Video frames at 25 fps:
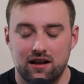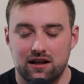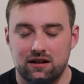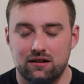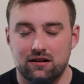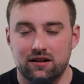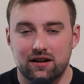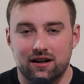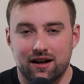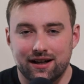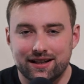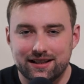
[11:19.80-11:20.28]

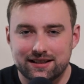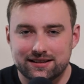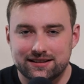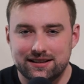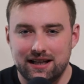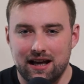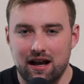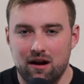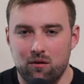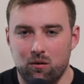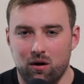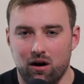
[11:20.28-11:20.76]
You can kind of
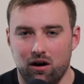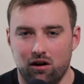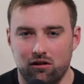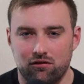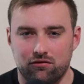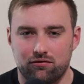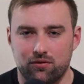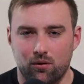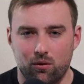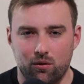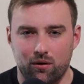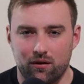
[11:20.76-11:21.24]
see how
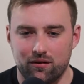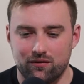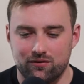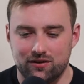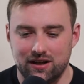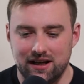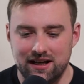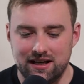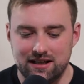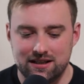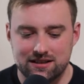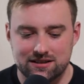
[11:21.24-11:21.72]
all four of
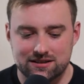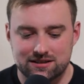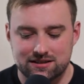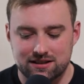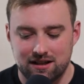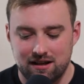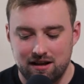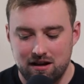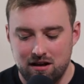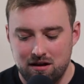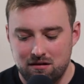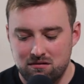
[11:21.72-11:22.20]

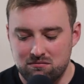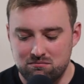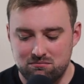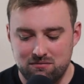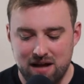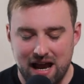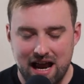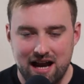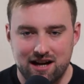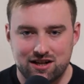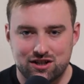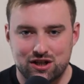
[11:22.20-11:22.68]
these
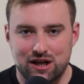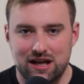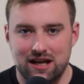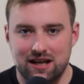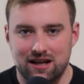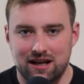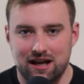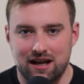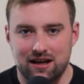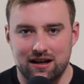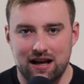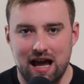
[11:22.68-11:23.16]
mesh
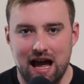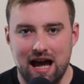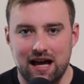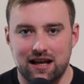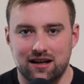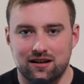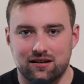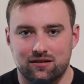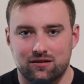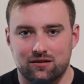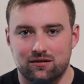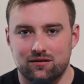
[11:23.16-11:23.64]
in and,
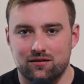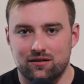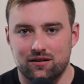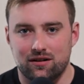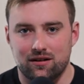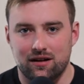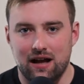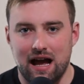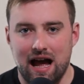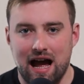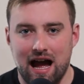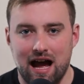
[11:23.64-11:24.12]
and
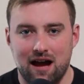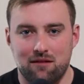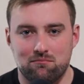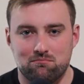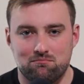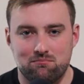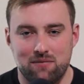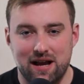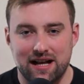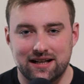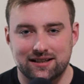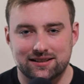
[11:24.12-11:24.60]
uh,
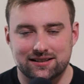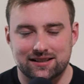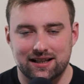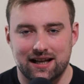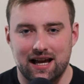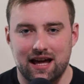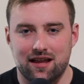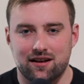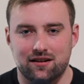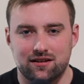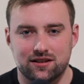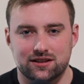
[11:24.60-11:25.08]
mix
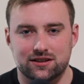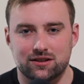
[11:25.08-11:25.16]
together.